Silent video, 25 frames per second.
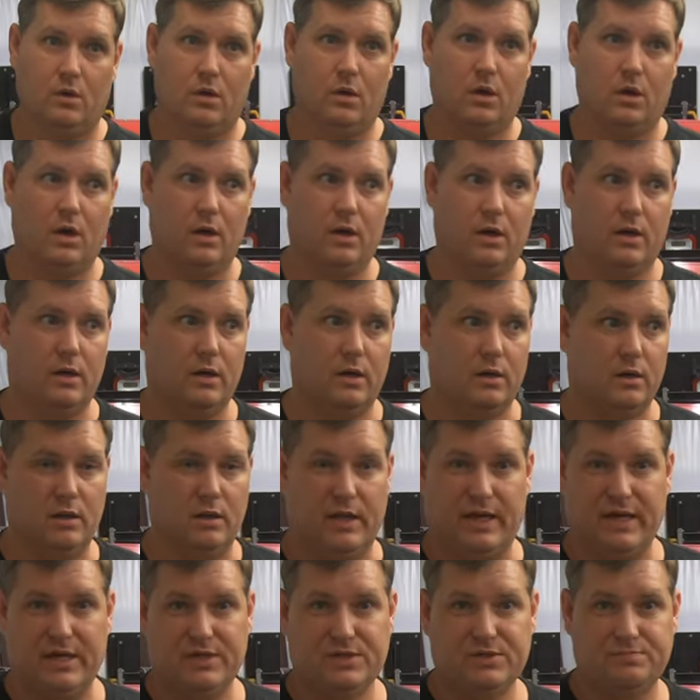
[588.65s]
uh,
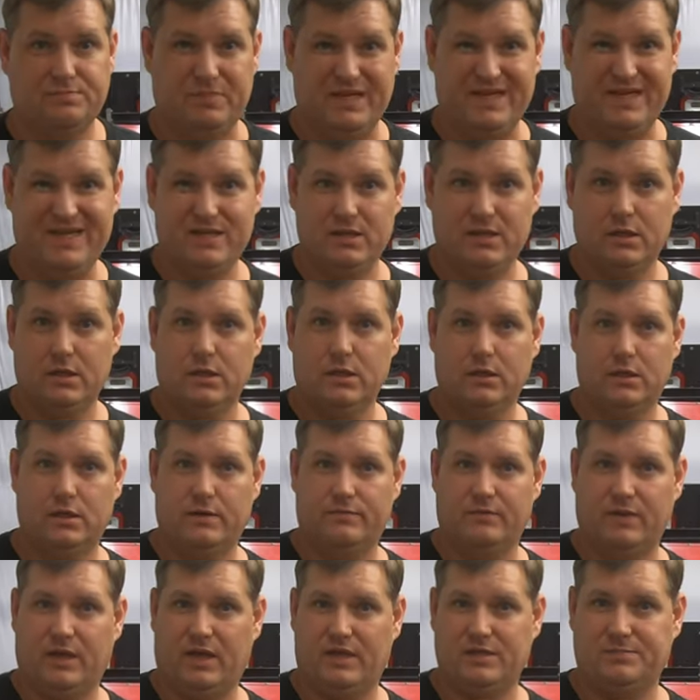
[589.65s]
glass bead, a
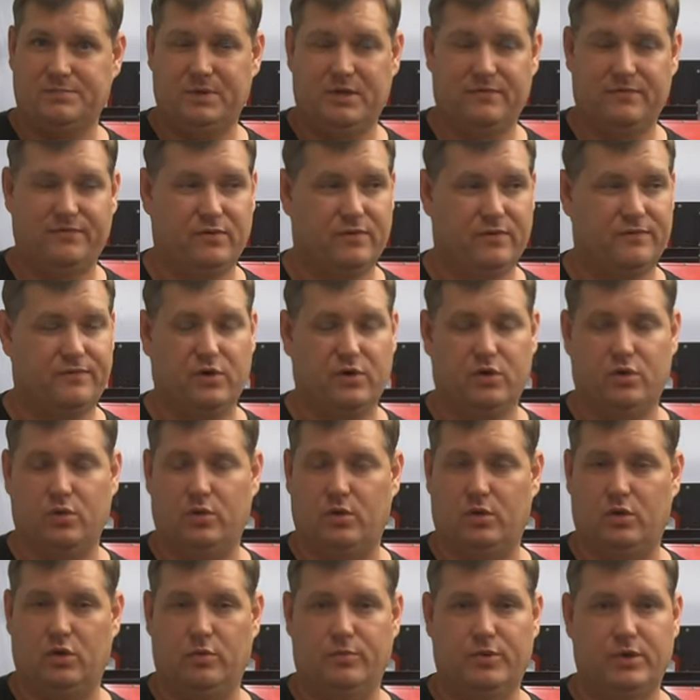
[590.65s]
glass bead for if you're
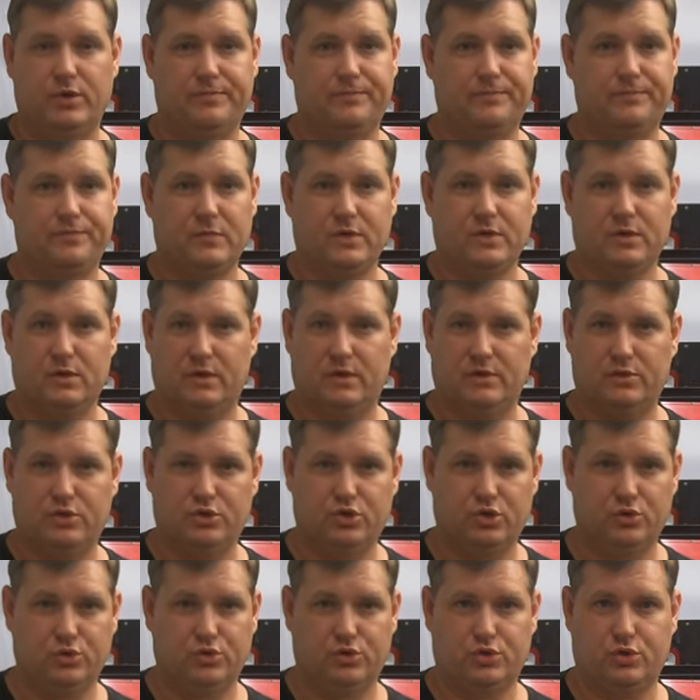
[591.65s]
doing aluminum, you know,
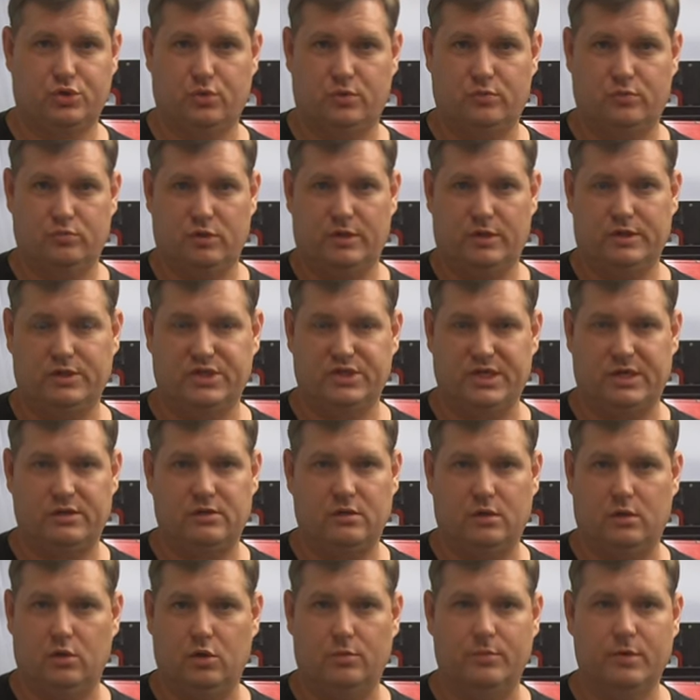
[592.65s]
you're just doing really
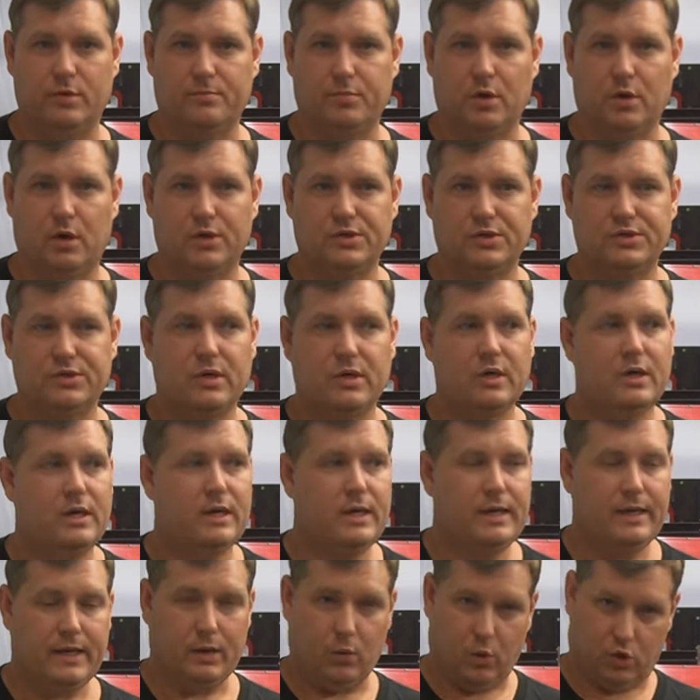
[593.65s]
gentle aluminum parts,
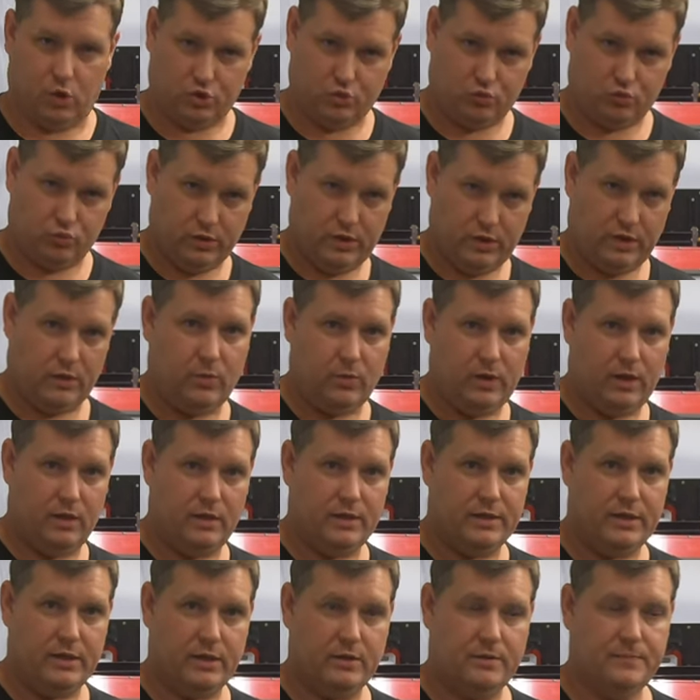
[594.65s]
it works really well
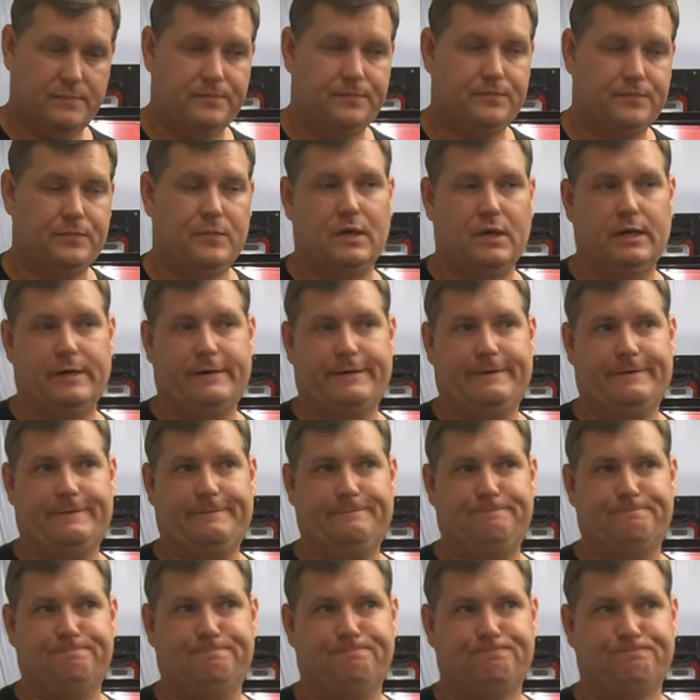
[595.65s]
in here.
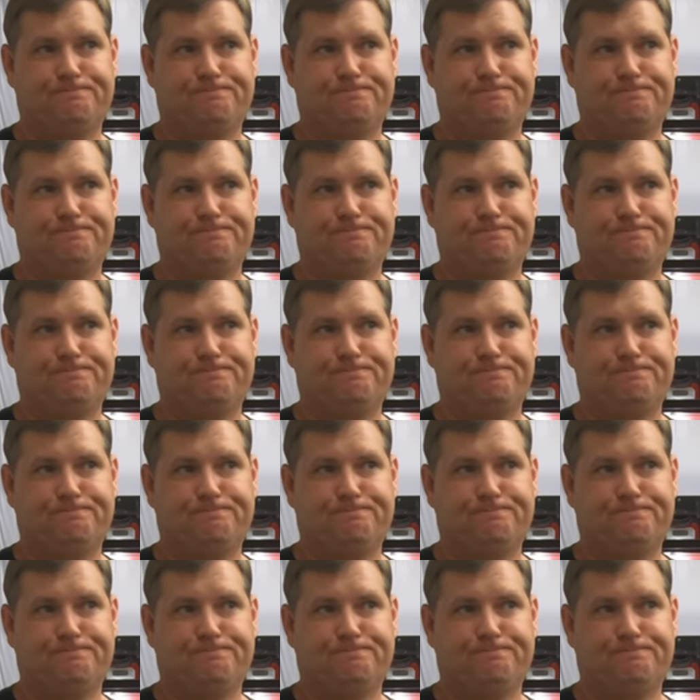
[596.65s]
Um,